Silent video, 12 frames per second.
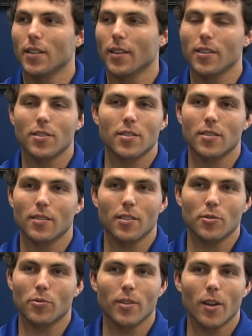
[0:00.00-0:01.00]

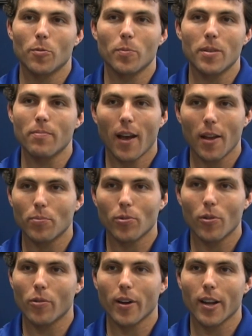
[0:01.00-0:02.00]
this will never be my
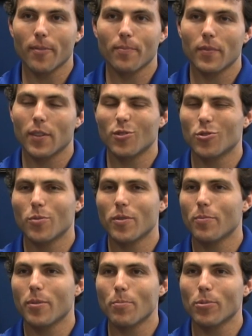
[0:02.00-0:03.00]
program. There's too
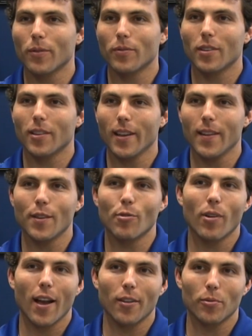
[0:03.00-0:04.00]
many people that have laid the
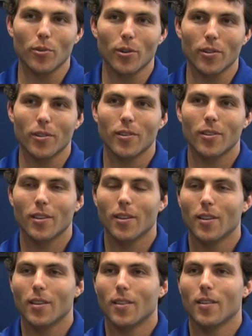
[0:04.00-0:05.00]
groundwork,
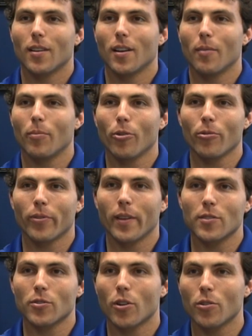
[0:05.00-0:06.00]
both
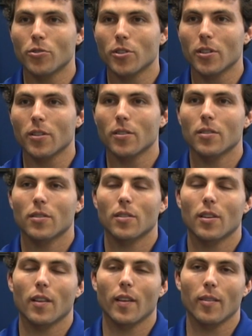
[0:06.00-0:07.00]
as coaching
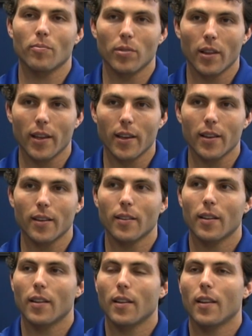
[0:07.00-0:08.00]
and playing,
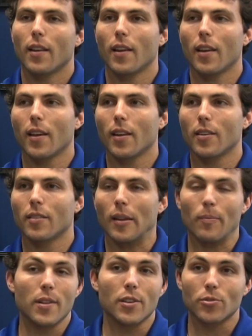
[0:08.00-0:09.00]
and
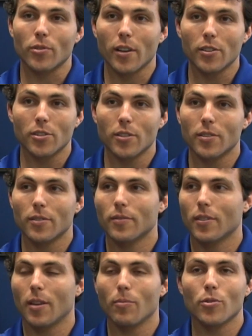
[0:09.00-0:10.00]
administration,
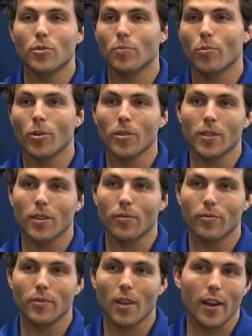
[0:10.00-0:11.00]
and most importantly, the
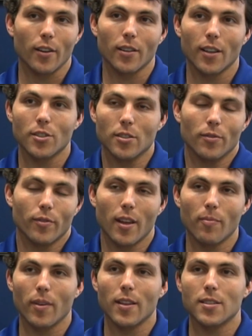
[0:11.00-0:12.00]
Tiger Nation, the
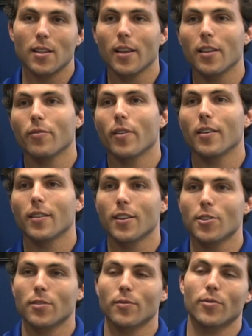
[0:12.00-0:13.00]
fan base, to lay the
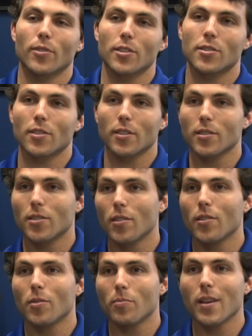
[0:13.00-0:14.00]
foundation for us to
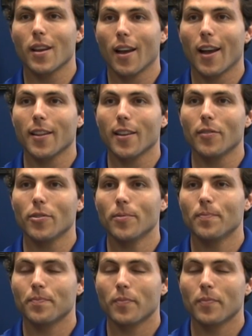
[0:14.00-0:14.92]
continue to be at a high level.